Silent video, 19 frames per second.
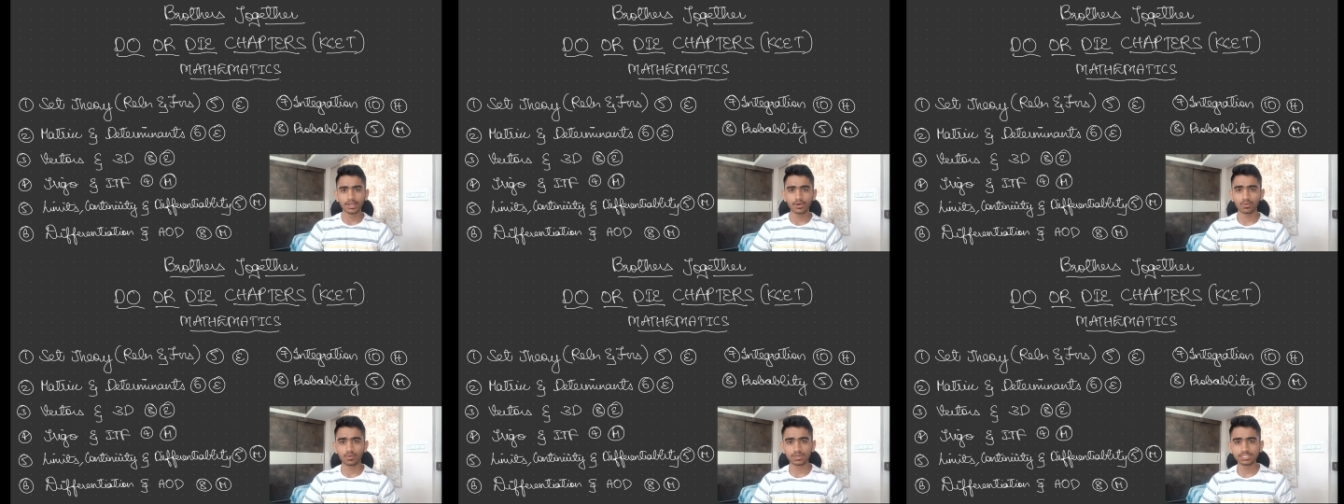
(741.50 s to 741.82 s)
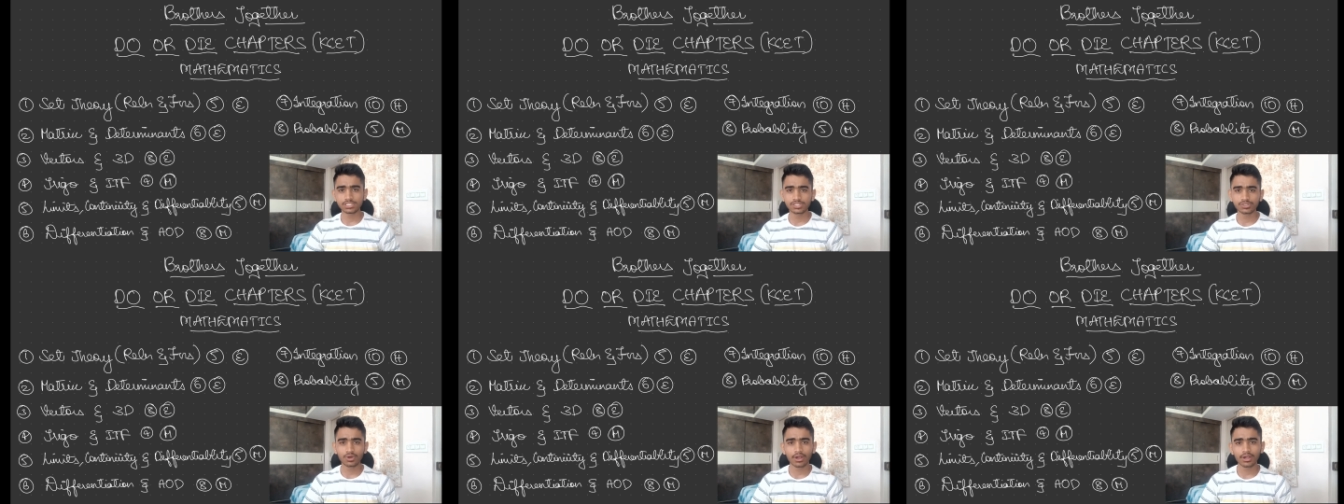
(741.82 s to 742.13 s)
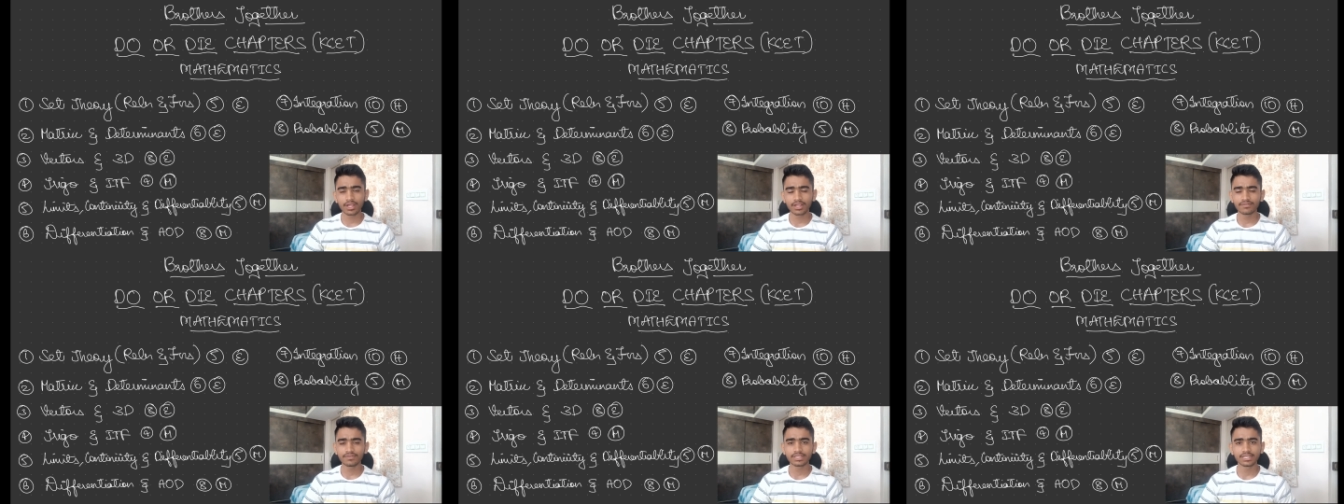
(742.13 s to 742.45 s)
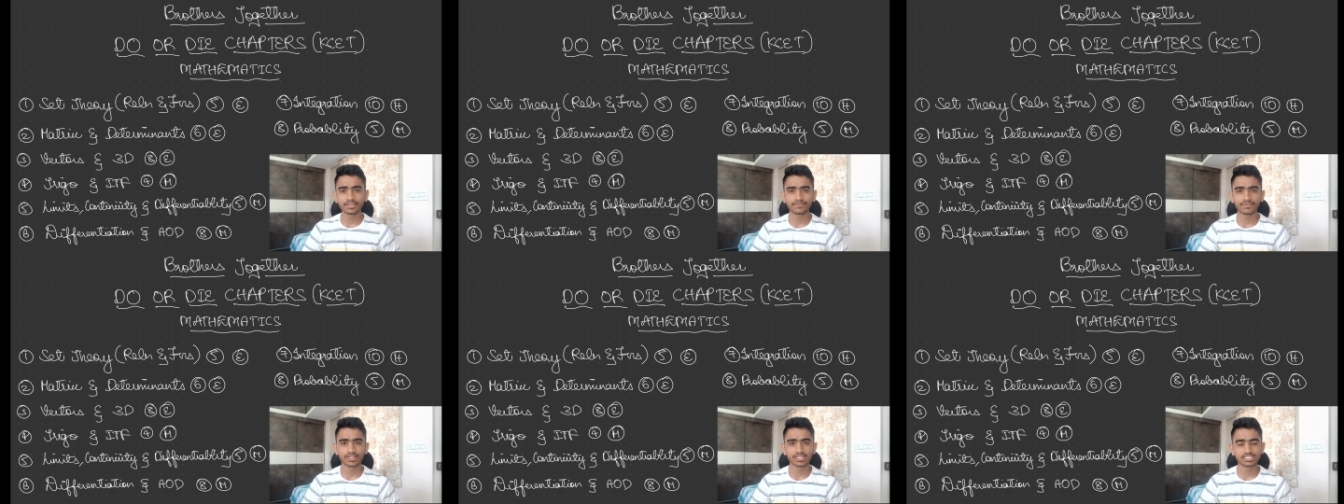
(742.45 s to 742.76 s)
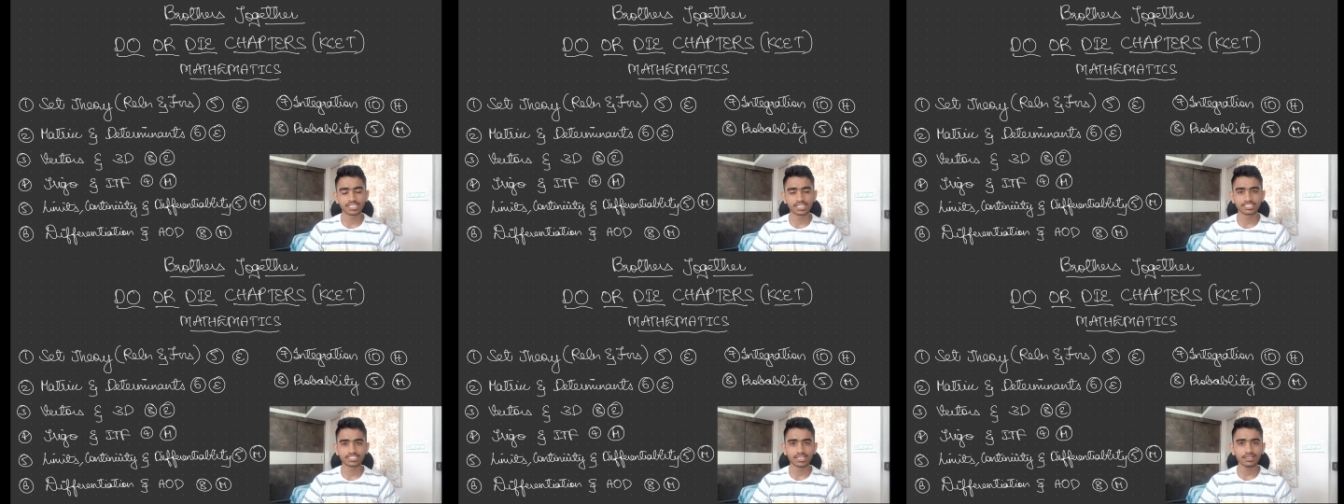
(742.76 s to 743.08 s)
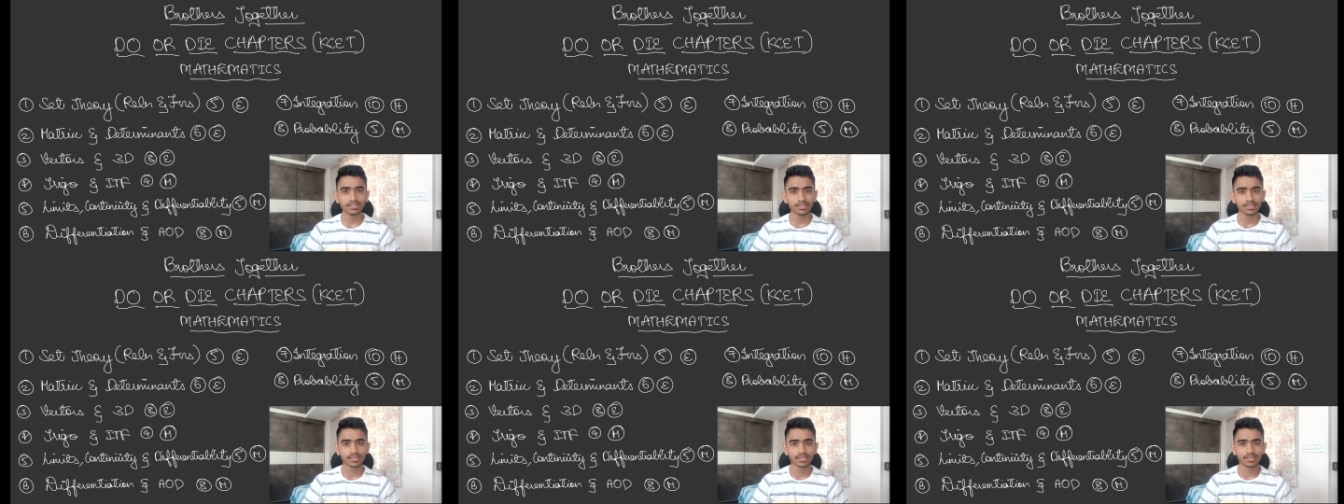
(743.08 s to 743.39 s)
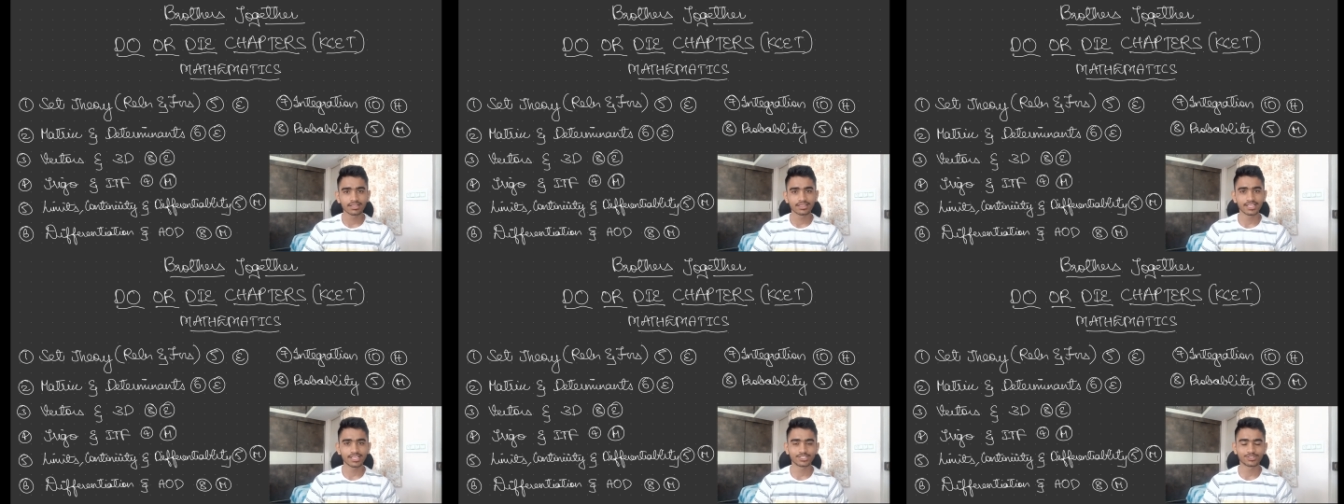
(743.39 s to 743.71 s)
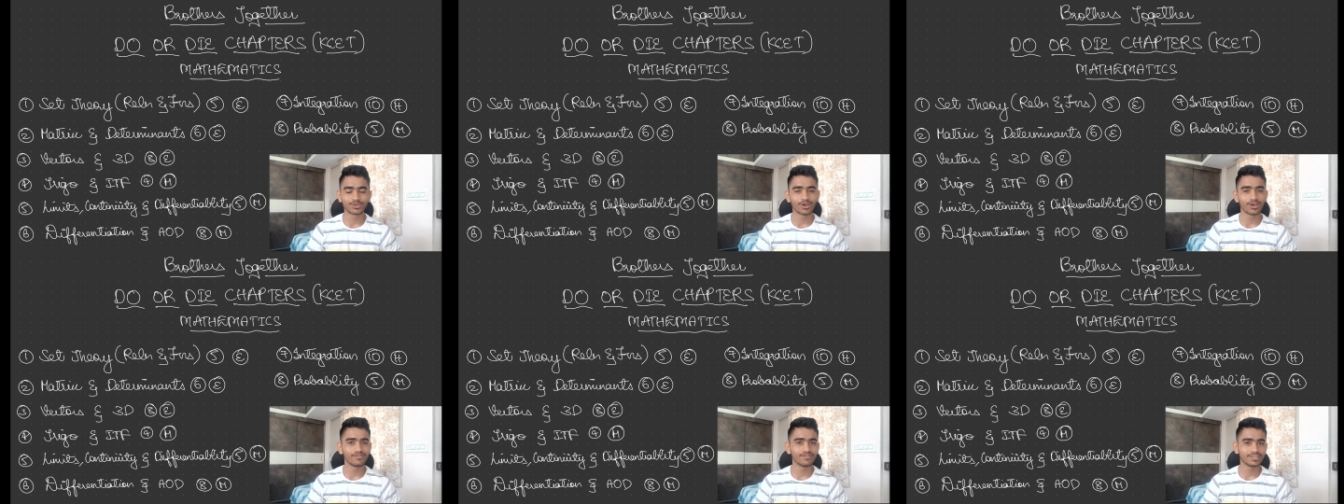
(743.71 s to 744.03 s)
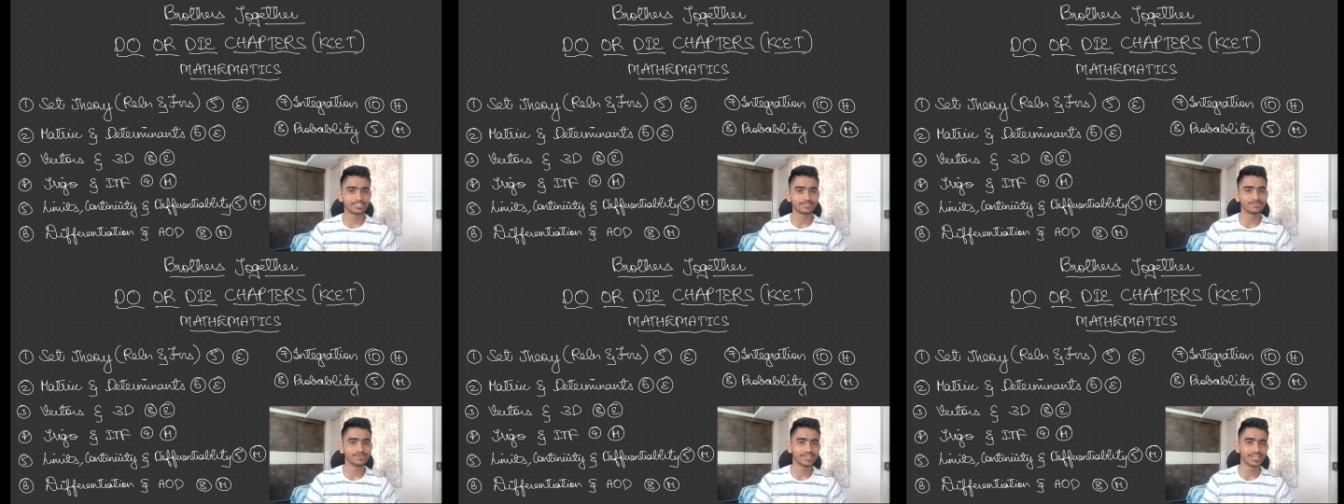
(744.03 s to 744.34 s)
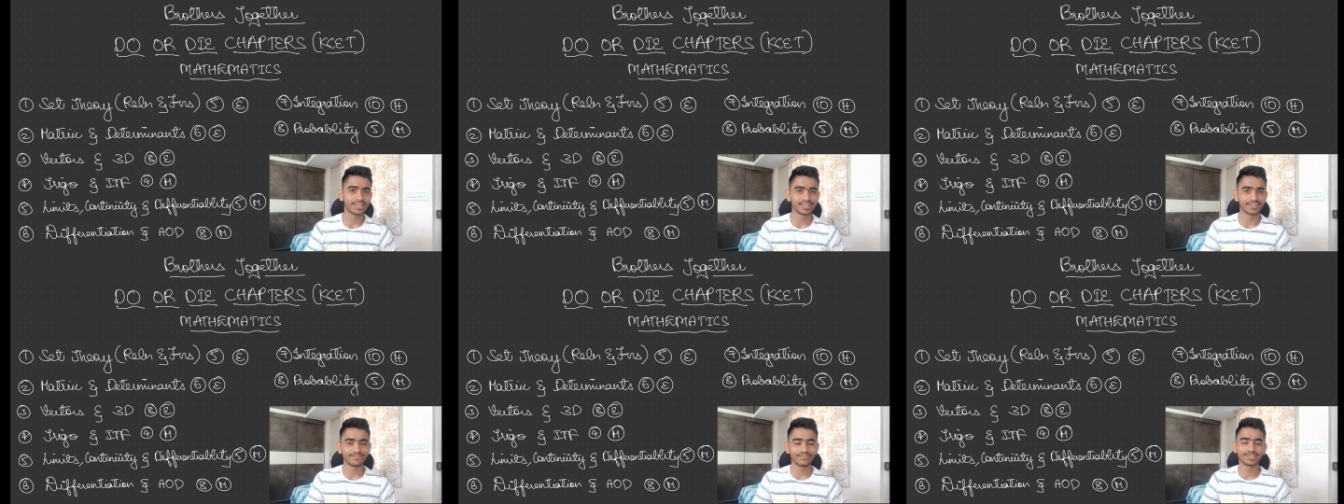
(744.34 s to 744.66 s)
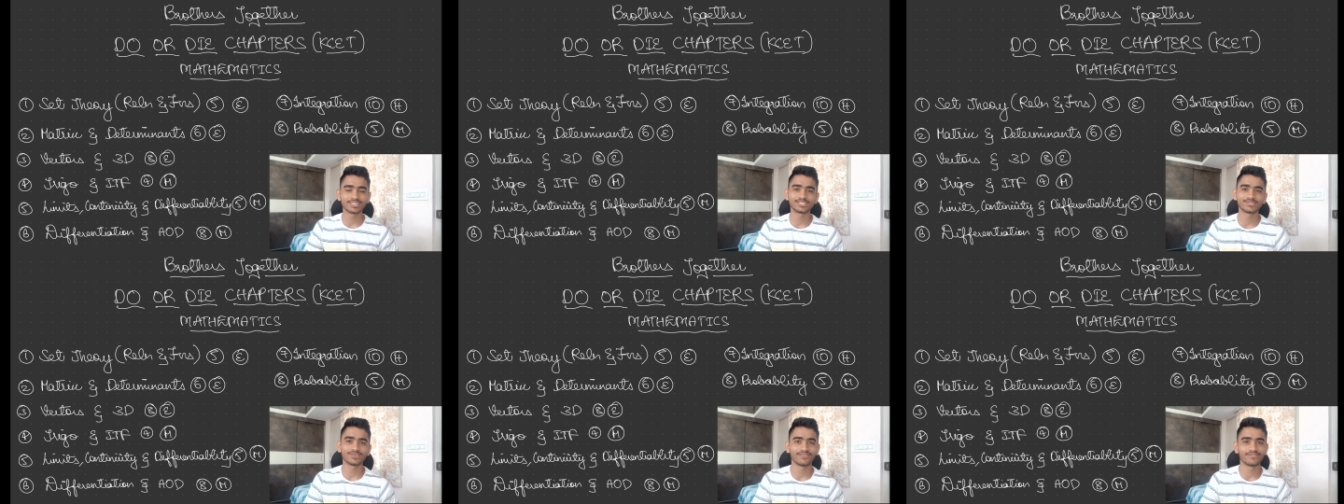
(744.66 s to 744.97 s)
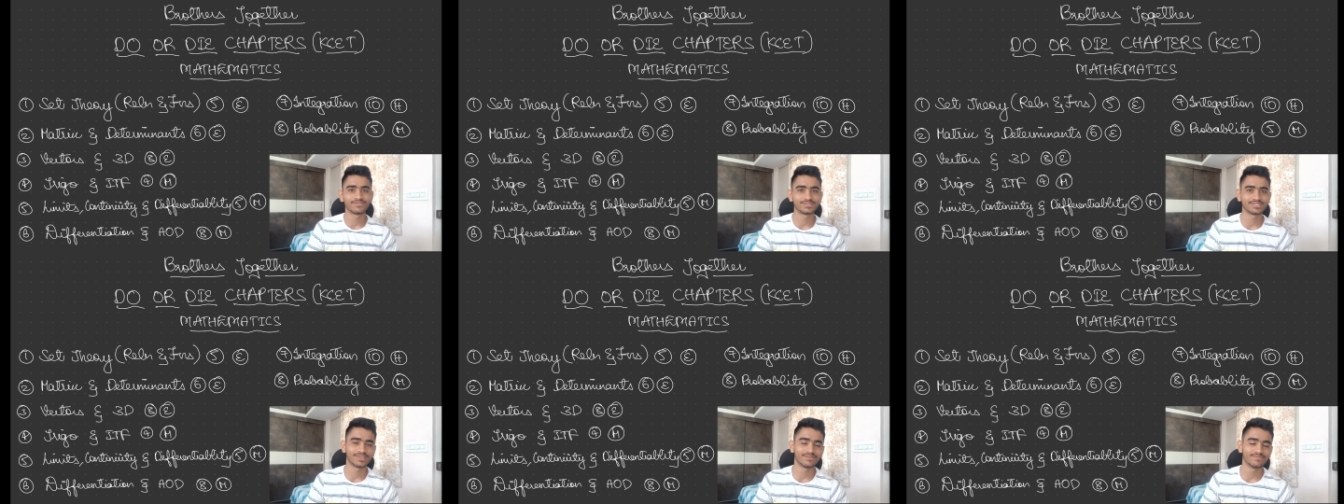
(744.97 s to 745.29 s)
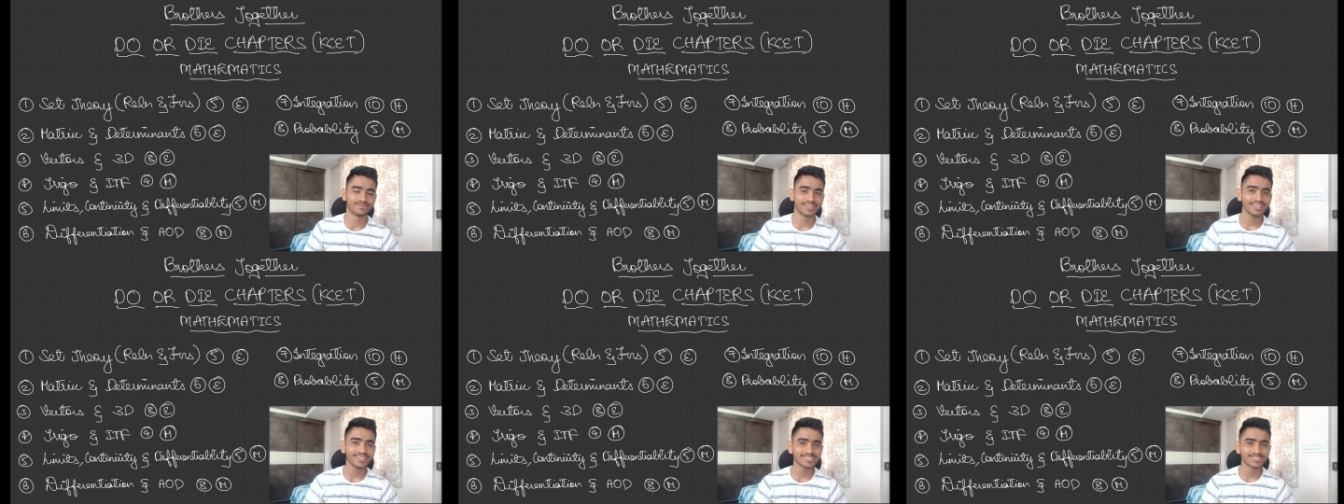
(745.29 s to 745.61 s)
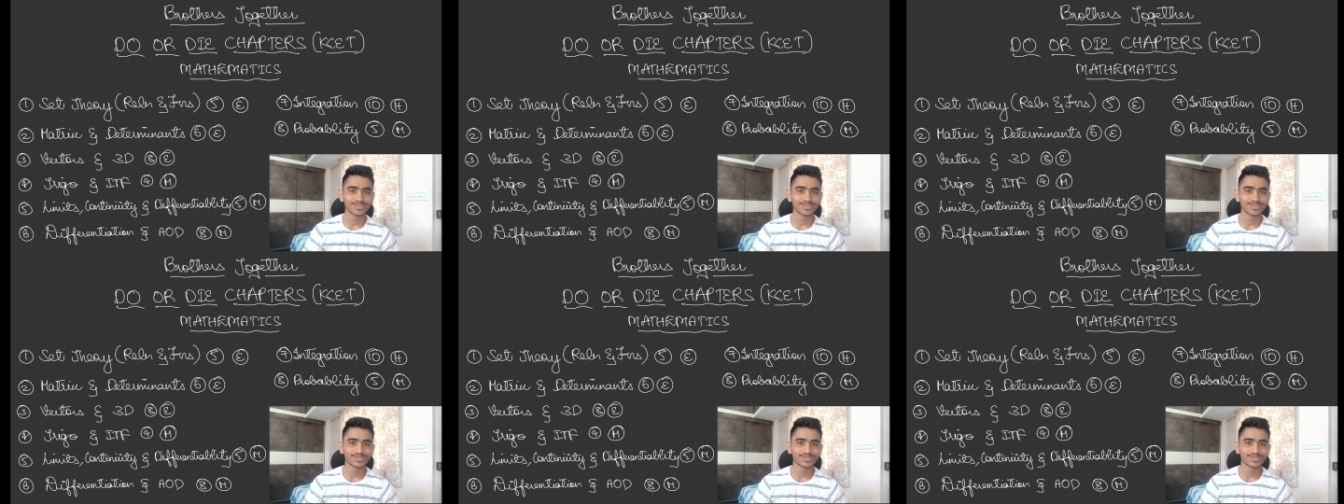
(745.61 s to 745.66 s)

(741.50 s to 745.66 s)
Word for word: Now once you are done with differentiation, there should always be a reverse of something.